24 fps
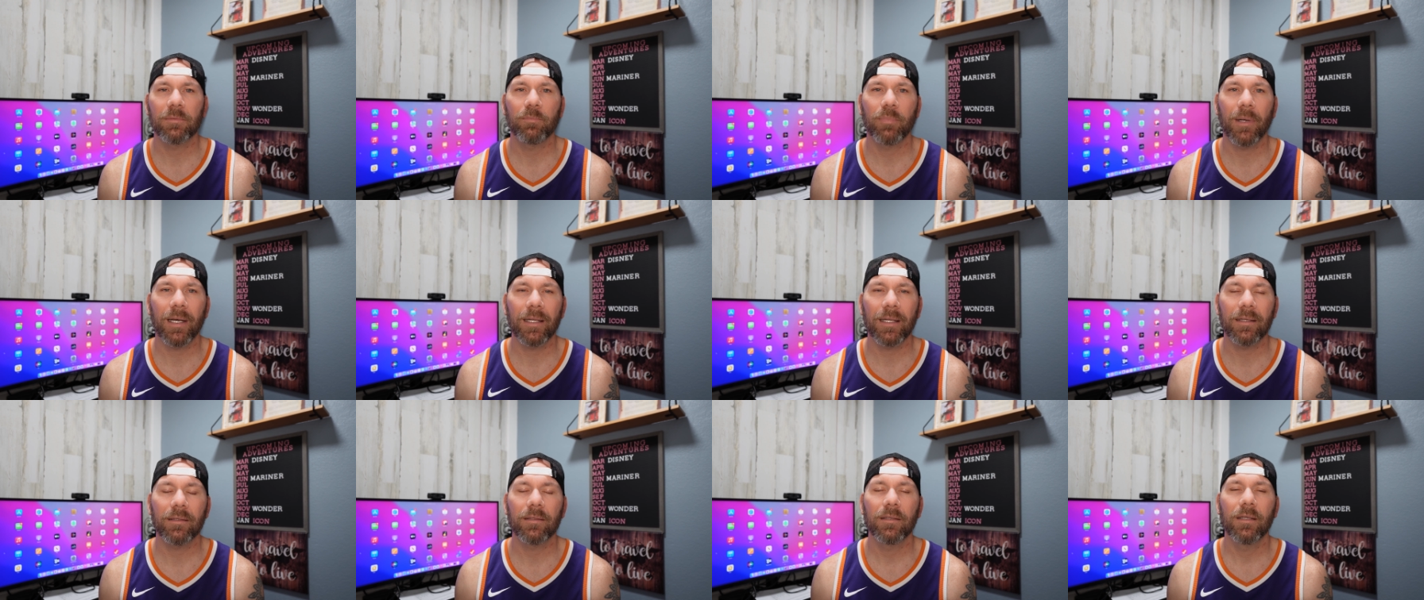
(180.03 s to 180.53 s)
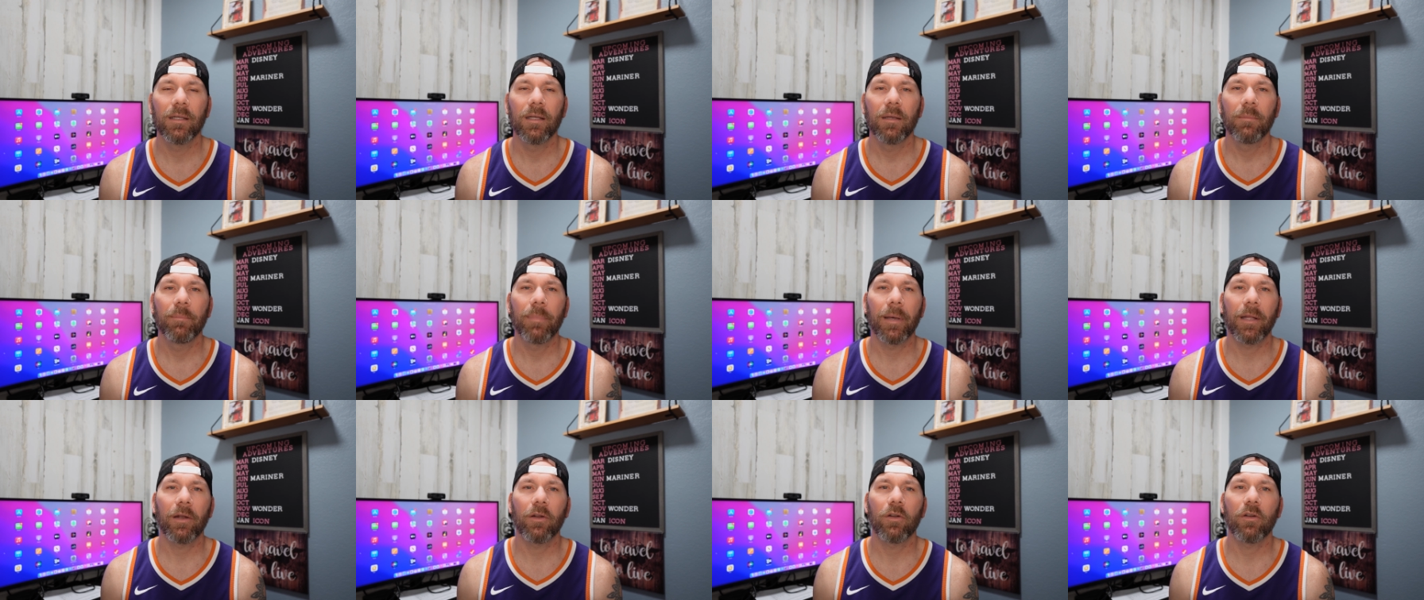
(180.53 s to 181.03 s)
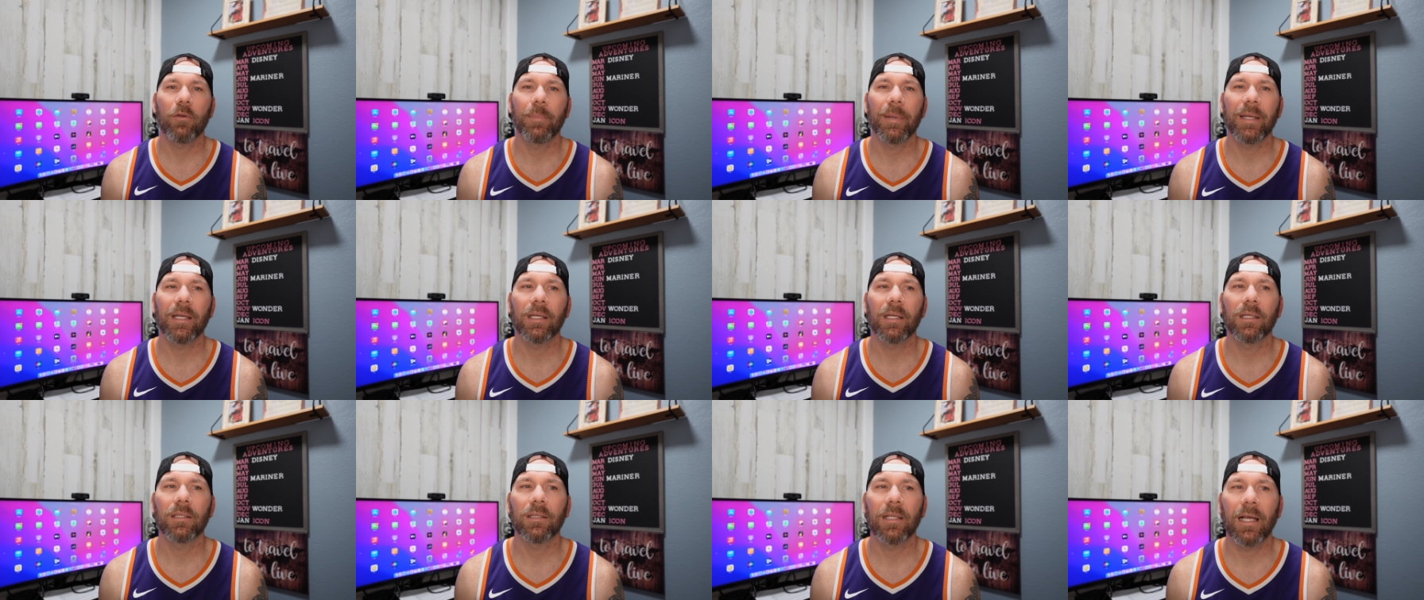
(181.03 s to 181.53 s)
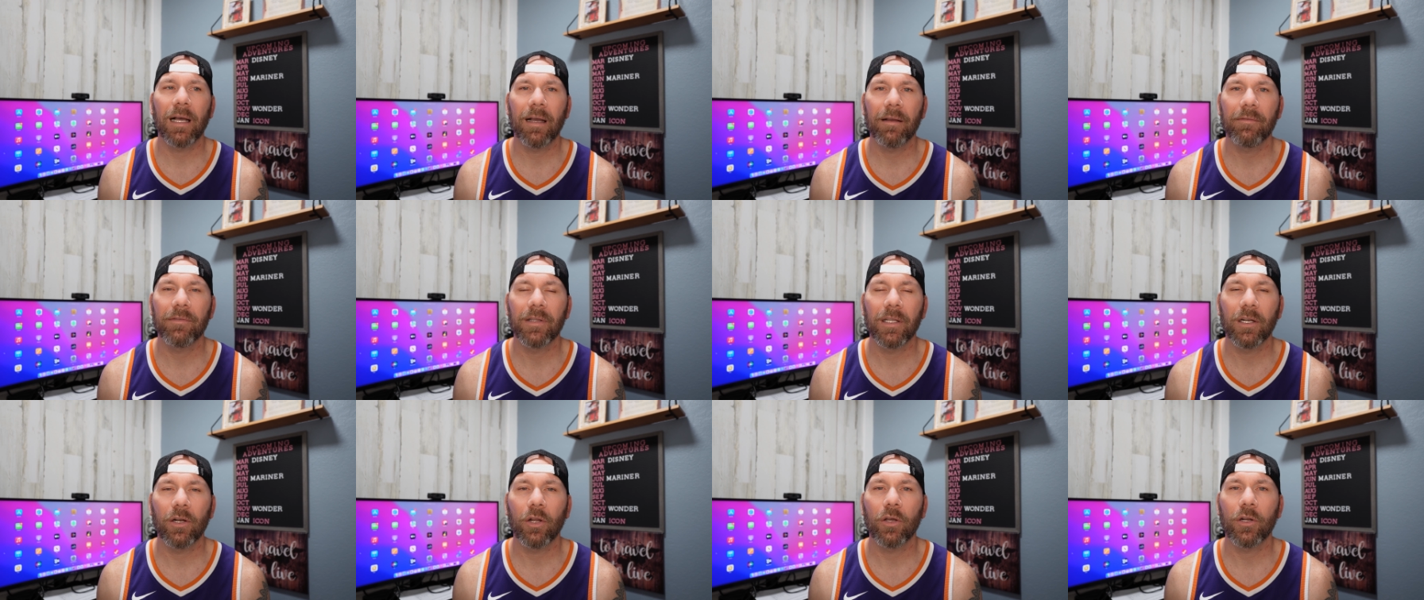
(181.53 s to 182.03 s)
But Better to be
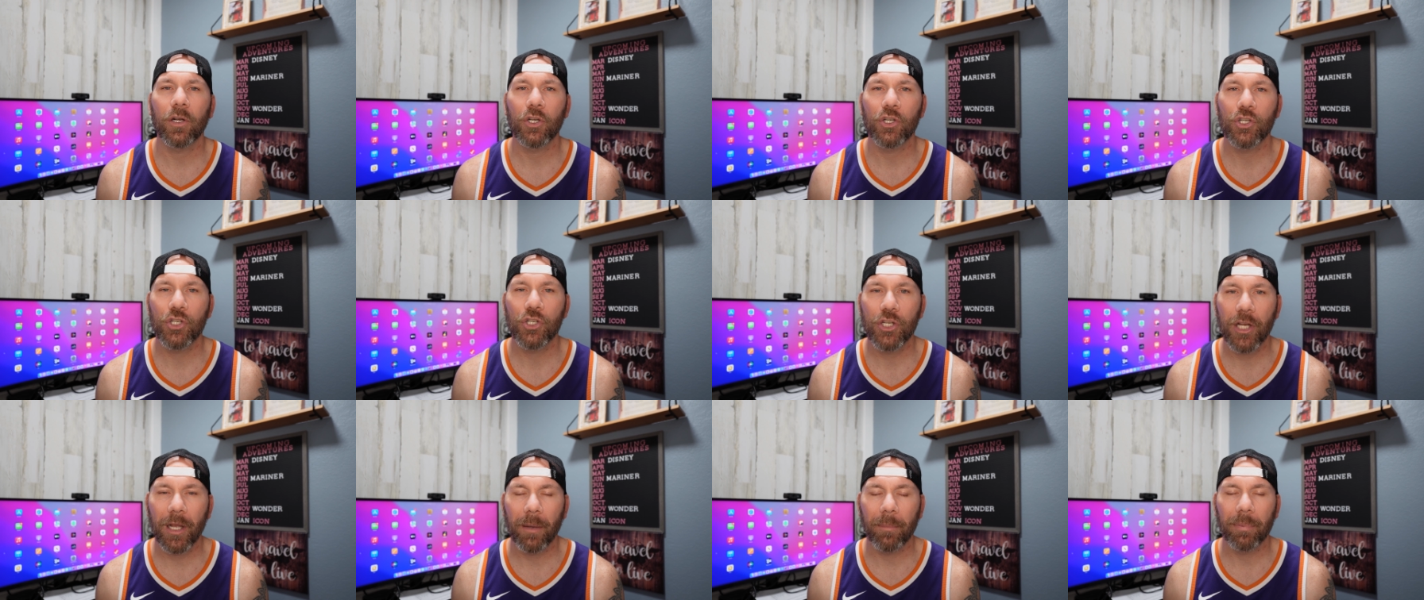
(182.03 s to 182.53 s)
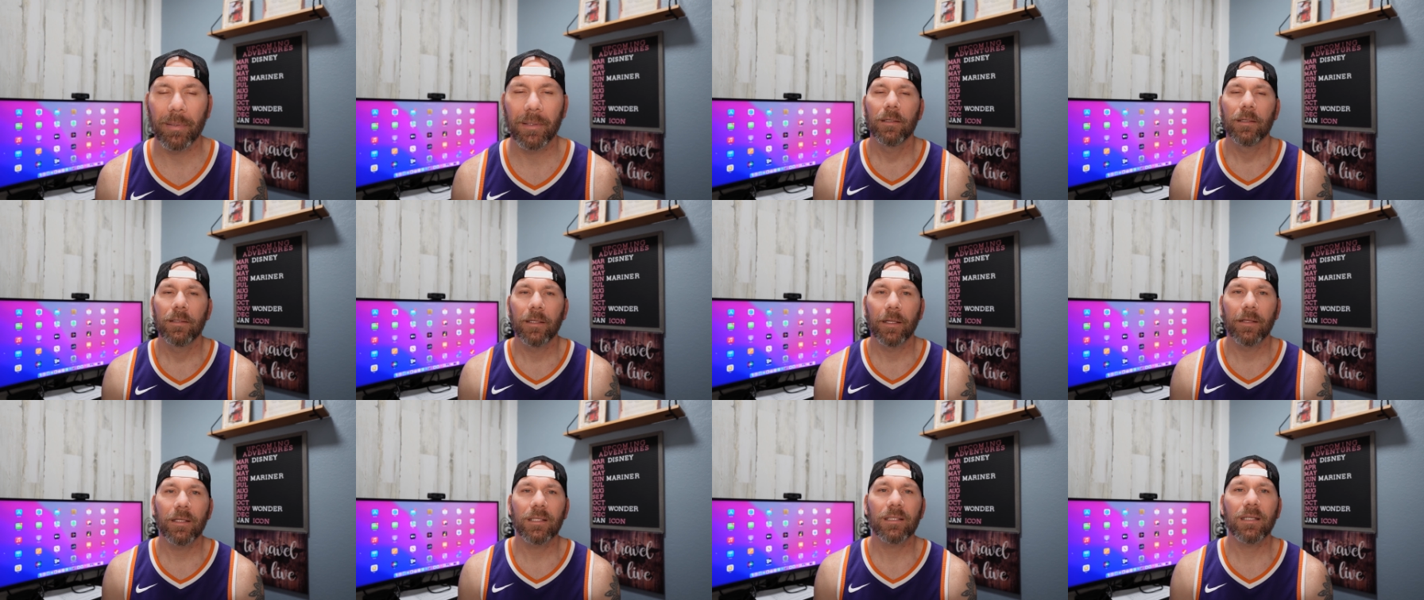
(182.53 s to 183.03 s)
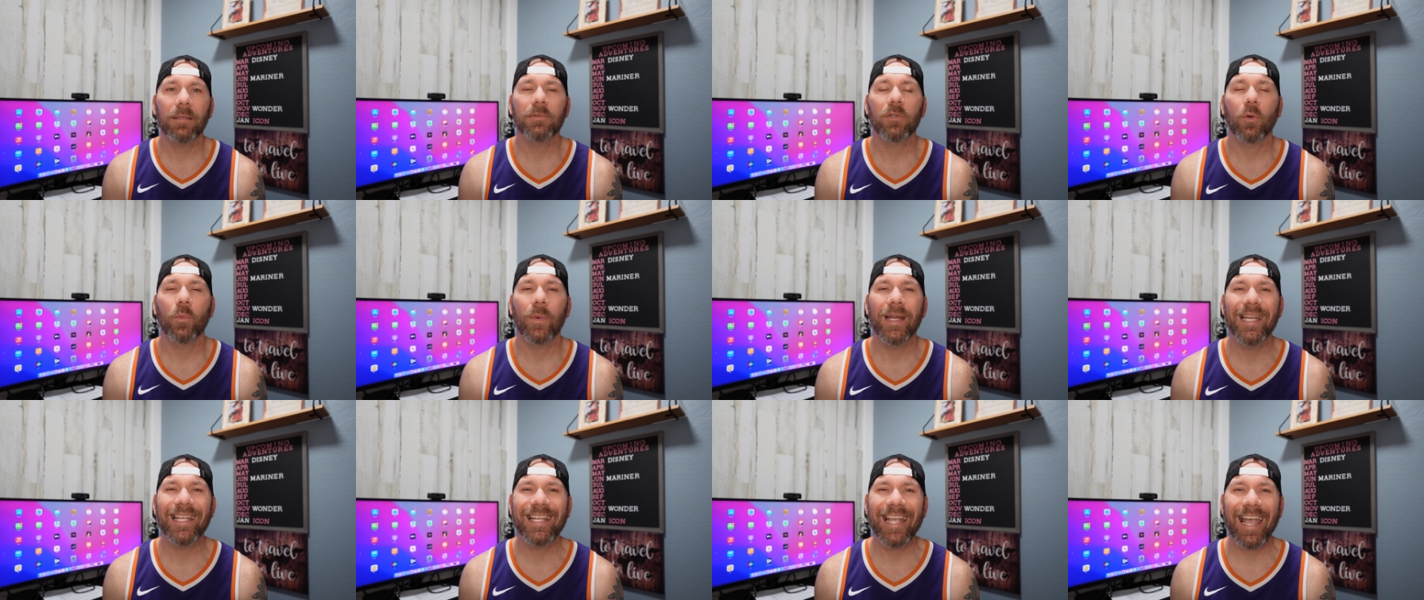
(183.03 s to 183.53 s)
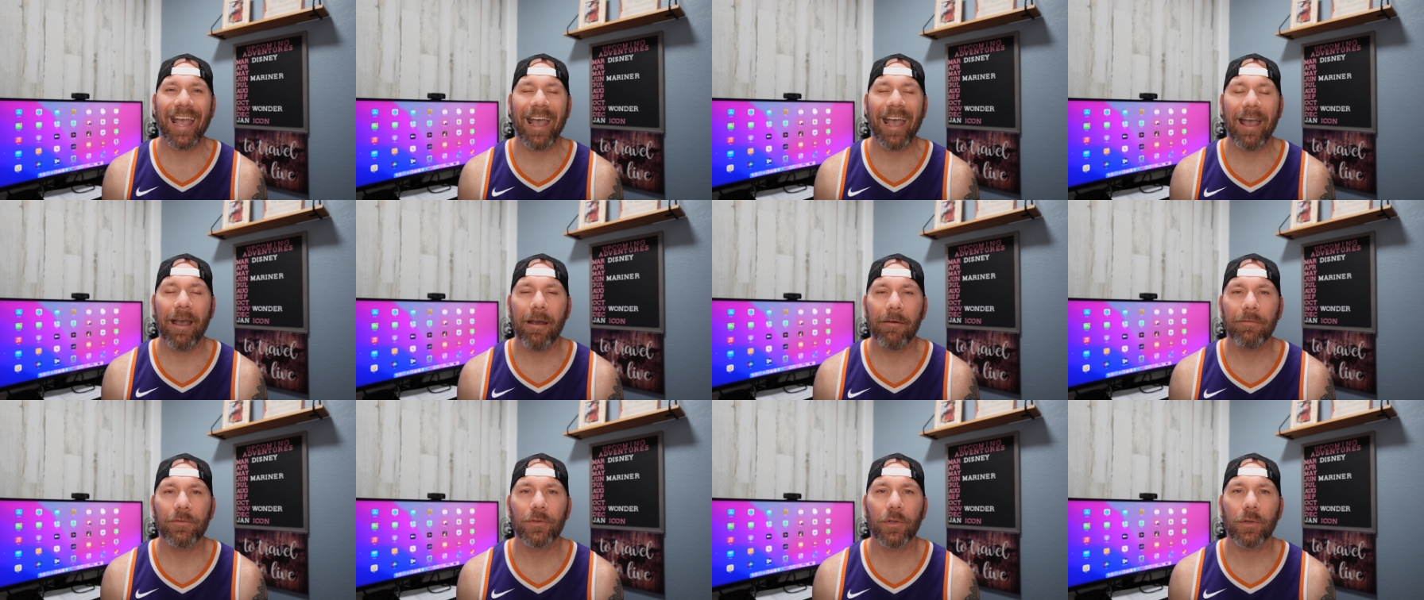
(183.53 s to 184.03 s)
alive than on a ship. Now this comes a week
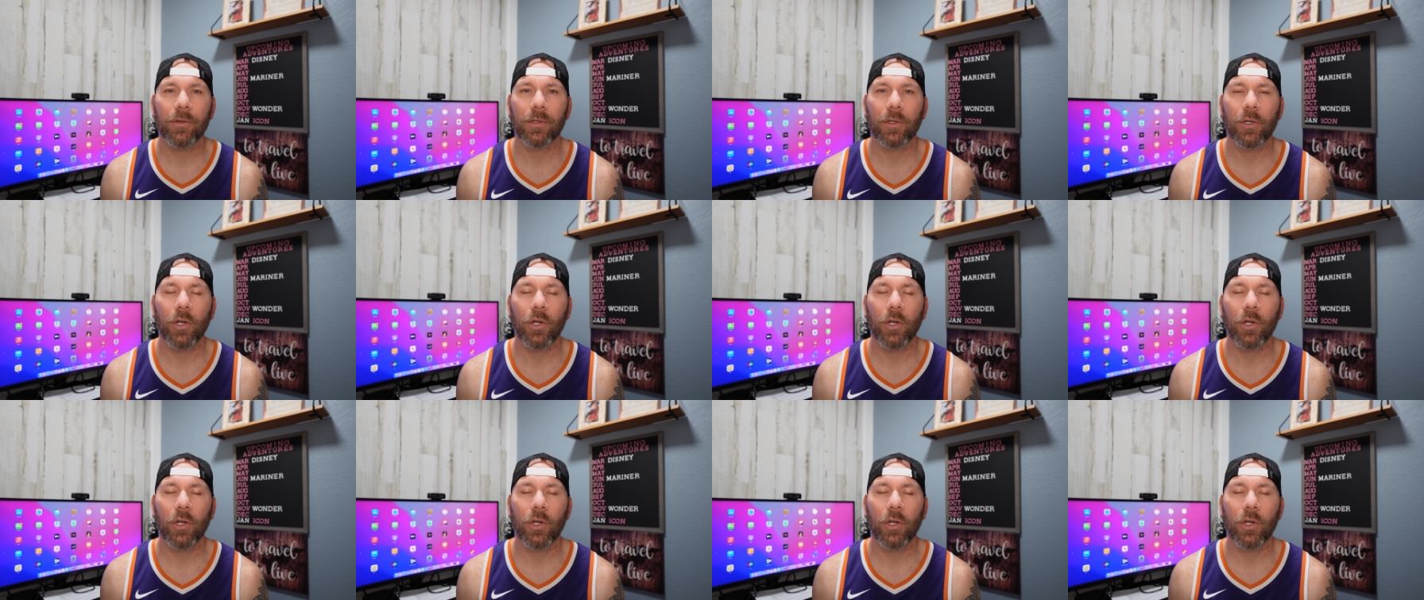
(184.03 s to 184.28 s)
after the